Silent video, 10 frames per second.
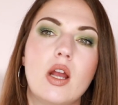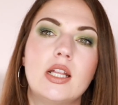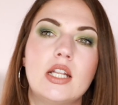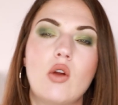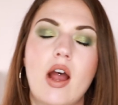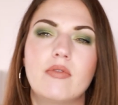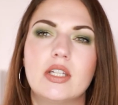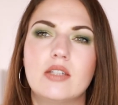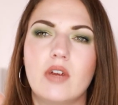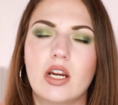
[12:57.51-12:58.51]
and then you have
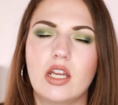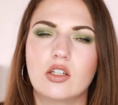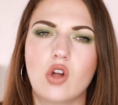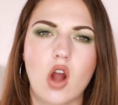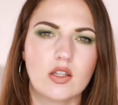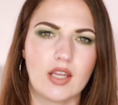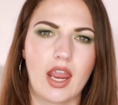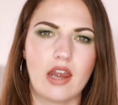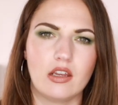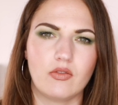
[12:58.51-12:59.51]
this very
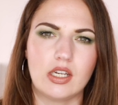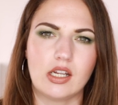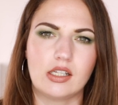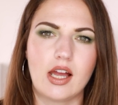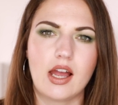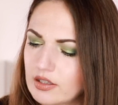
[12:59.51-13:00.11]
intoxicating vanilla.